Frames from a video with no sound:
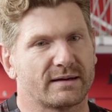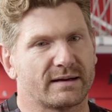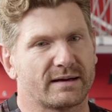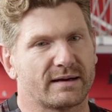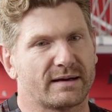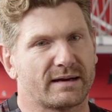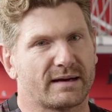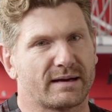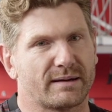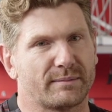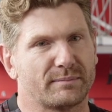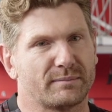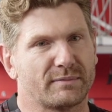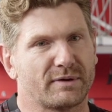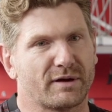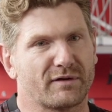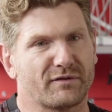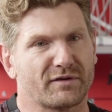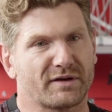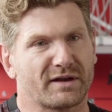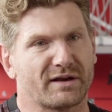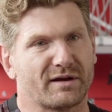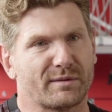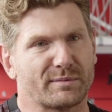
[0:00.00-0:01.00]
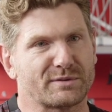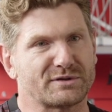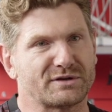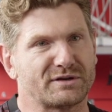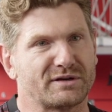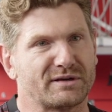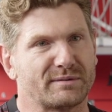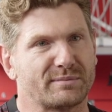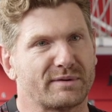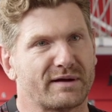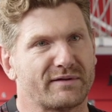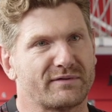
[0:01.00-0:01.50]
um, you know, if I get an
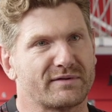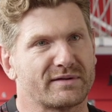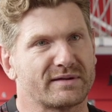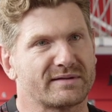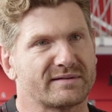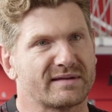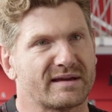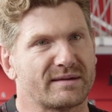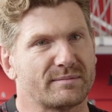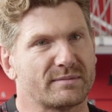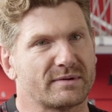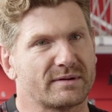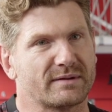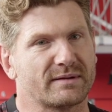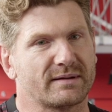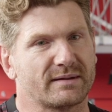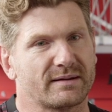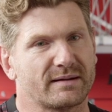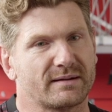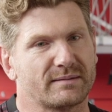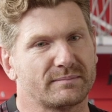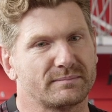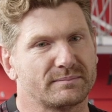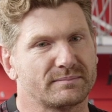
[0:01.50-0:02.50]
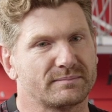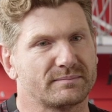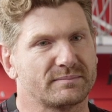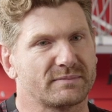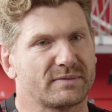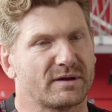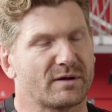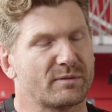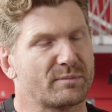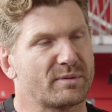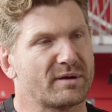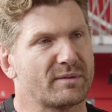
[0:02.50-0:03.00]
opportunity to play for the team, it, um,
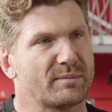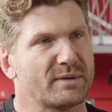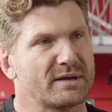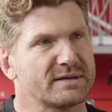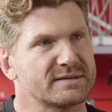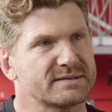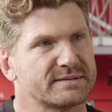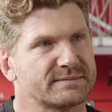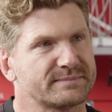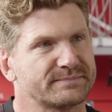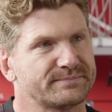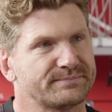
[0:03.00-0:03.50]
it'll be immense.